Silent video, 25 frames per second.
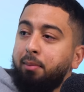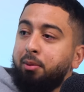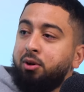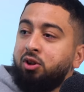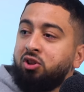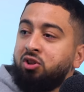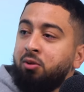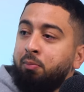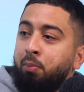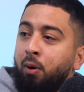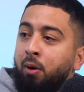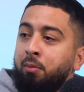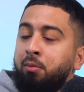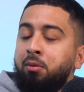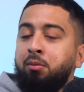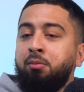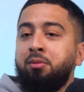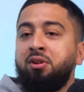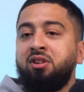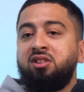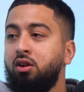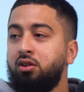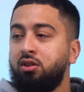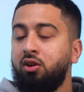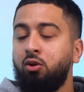because the problem
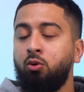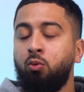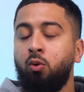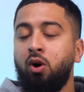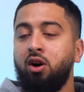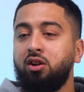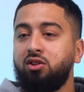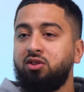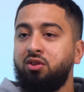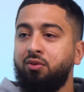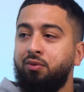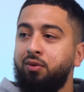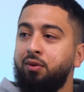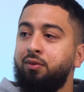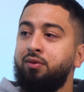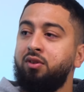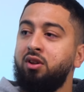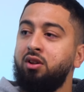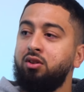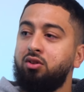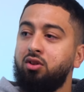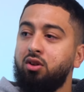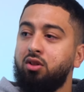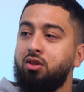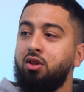reps. is they'll work to
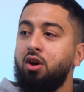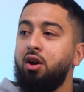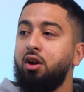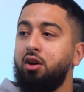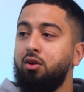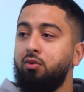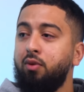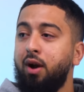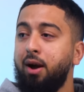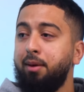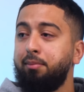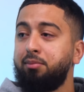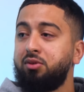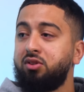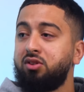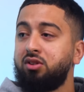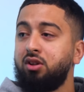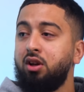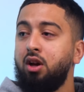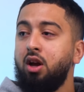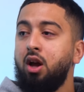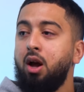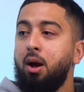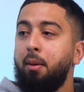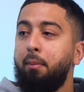15 to 30 reps
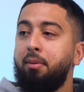hmm.